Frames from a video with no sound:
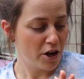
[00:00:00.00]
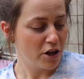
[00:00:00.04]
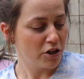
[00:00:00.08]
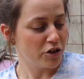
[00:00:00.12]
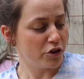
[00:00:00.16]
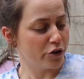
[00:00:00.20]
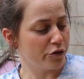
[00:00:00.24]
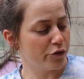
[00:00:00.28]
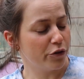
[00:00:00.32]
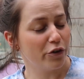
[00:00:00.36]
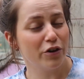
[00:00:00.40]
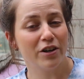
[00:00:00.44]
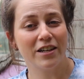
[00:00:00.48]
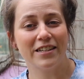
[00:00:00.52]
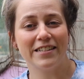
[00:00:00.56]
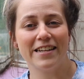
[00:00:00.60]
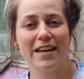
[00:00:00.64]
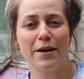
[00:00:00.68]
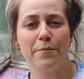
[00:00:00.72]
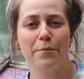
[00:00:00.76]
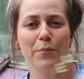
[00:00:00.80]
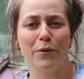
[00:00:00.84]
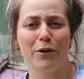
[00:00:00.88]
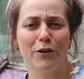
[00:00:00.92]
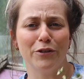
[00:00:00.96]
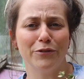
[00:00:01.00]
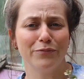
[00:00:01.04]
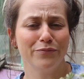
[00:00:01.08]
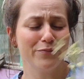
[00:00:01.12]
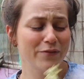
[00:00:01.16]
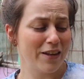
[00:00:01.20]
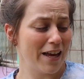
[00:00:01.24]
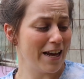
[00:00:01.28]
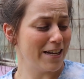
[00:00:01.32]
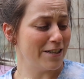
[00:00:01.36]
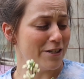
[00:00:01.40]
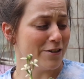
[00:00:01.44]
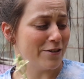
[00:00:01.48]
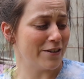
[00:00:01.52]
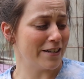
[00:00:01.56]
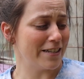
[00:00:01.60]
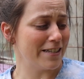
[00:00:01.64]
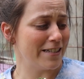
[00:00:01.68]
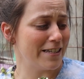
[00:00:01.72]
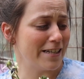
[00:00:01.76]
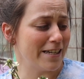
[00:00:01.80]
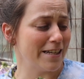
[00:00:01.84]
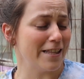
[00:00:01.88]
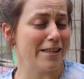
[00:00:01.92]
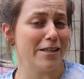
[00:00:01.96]
So for example, as you can
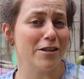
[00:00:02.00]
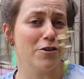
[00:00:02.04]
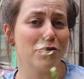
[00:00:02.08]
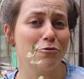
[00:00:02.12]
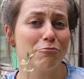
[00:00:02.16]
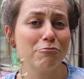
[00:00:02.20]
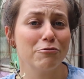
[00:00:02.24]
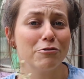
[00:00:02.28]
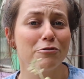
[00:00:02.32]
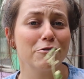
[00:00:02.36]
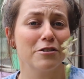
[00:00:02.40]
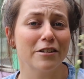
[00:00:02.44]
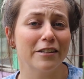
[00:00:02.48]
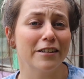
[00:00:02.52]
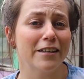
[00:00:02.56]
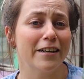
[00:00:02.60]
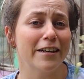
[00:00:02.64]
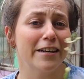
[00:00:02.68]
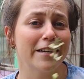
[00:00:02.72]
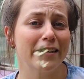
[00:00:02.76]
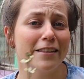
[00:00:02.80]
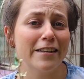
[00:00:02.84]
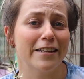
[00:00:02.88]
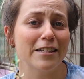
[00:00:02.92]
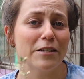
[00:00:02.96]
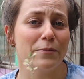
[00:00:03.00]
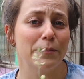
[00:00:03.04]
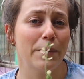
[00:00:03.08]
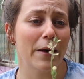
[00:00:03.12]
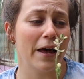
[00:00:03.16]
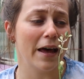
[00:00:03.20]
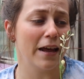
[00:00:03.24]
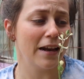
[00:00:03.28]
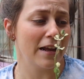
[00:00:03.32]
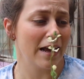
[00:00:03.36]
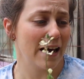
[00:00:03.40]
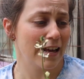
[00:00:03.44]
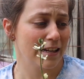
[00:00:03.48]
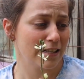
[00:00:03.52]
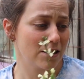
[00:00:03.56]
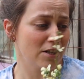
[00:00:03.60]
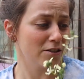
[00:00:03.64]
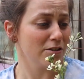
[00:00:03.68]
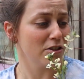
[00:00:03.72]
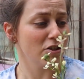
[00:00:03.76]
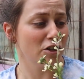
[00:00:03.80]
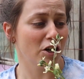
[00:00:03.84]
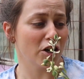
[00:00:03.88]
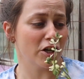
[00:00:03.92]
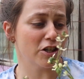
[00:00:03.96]
see, the arugula in this bed has
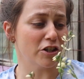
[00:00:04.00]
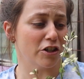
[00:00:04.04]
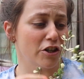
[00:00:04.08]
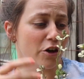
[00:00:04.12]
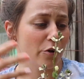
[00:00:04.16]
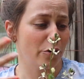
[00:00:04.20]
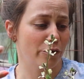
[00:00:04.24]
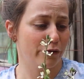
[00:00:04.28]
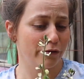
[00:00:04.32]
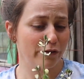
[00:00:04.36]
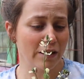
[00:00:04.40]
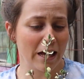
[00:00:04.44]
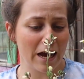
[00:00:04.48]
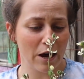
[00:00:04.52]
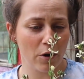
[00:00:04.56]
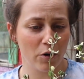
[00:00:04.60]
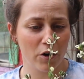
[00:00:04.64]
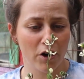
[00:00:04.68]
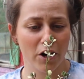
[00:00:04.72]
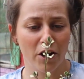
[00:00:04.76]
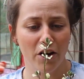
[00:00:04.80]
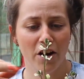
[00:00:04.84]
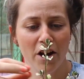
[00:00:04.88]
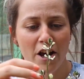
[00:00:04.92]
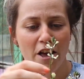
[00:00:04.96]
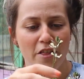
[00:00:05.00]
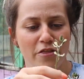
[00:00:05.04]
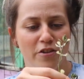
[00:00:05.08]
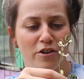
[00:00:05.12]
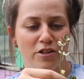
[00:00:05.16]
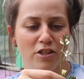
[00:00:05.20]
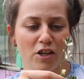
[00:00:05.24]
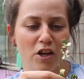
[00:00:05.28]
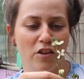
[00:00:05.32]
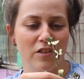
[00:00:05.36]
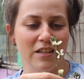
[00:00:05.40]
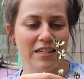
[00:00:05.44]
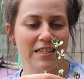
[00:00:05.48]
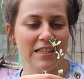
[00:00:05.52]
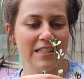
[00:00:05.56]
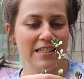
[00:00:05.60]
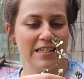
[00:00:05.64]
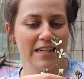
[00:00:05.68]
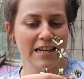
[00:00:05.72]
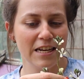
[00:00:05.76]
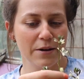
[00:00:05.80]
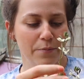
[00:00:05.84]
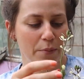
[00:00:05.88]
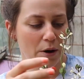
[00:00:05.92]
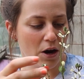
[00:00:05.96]
started to go to flower. There's all these
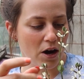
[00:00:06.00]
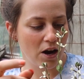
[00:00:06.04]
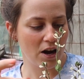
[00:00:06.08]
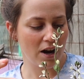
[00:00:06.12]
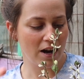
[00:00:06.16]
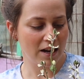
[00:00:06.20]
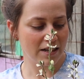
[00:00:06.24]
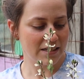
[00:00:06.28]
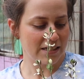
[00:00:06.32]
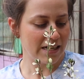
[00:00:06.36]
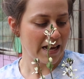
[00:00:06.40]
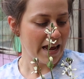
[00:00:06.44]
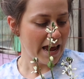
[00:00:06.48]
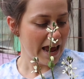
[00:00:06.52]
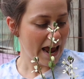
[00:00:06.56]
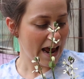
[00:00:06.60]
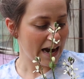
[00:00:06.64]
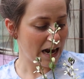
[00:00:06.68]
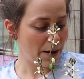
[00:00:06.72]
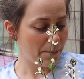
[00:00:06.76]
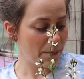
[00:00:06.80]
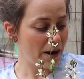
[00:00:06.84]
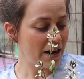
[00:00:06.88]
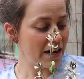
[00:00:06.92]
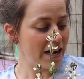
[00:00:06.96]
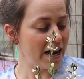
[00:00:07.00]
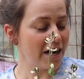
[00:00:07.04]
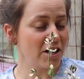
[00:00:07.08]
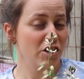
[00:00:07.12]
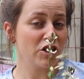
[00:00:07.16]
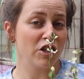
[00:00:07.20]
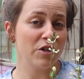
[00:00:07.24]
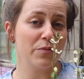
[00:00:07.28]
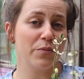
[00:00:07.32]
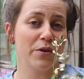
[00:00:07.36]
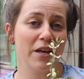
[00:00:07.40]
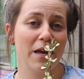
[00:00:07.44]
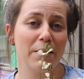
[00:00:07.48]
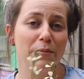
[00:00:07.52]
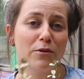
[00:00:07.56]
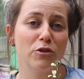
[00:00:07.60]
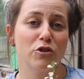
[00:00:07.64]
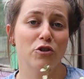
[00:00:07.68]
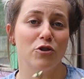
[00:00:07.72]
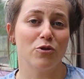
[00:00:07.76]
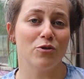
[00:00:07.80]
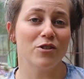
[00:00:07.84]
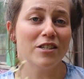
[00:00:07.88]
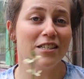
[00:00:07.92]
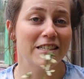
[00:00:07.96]
seed pods, and I might actually be able
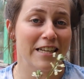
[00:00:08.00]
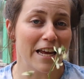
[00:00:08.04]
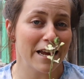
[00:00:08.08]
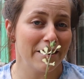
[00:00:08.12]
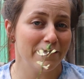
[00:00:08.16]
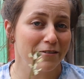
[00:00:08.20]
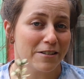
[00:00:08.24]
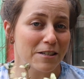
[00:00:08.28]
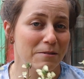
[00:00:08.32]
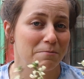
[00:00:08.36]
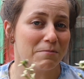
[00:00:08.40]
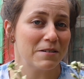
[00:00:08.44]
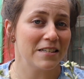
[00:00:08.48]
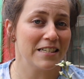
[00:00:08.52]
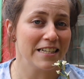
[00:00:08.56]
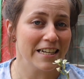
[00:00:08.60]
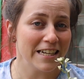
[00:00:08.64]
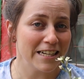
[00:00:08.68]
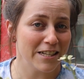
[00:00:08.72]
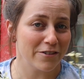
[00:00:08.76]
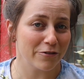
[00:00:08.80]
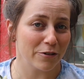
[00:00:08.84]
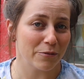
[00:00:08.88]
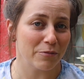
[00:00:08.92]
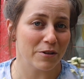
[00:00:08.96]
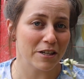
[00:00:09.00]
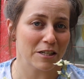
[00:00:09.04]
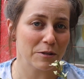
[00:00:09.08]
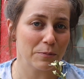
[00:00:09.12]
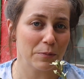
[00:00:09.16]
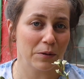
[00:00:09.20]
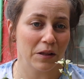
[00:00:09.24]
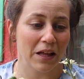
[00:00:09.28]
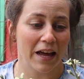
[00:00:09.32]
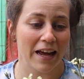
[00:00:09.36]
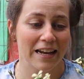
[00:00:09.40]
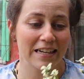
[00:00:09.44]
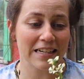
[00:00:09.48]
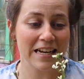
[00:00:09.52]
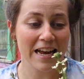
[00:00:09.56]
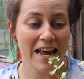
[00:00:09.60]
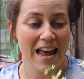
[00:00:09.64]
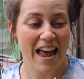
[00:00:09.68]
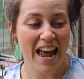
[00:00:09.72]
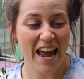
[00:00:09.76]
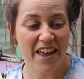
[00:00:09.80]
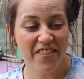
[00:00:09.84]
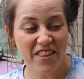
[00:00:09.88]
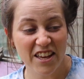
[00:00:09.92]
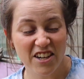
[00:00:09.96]
to save some seeds from this plant
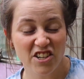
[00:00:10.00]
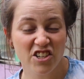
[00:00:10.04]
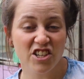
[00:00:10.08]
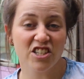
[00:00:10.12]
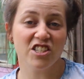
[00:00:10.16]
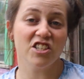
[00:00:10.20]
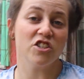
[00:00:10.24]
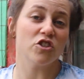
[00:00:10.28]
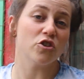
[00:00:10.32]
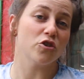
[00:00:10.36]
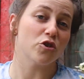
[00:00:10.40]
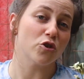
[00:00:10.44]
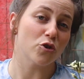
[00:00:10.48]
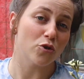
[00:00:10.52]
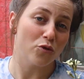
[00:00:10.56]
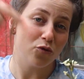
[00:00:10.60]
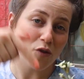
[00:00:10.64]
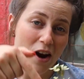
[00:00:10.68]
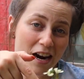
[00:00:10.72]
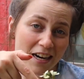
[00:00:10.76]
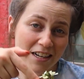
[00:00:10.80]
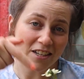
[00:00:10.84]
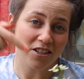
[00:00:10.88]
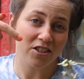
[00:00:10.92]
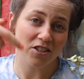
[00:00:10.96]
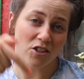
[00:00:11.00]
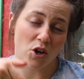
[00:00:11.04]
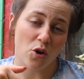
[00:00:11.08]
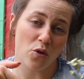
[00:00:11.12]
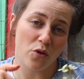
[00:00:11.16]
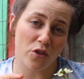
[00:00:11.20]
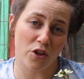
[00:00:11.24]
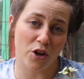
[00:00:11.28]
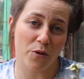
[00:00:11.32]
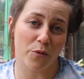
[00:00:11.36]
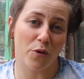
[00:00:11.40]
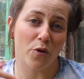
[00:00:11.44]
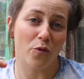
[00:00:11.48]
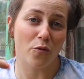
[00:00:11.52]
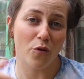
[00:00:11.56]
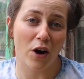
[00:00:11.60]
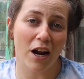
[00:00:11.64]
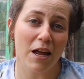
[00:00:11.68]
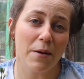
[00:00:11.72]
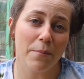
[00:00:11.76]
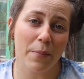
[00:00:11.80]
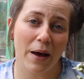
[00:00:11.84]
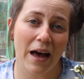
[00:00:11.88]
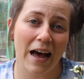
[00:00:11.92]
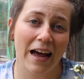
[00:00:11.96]
and then just direct sow them
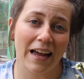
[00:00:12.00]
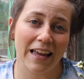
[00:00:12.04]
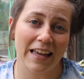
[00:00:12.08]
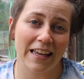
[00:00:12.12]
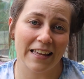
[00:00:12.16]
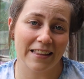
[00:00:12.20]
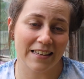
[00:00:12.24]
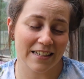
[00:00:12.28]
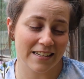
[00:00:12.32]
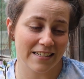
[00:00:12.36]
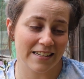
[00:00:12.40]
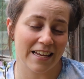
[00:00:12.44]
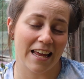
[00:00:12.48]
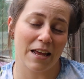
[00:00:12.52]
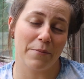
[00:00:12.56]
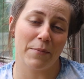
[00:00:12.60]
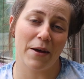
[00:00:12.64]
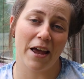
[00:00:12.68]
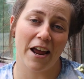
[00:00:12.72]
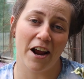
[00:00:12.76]
right back in the same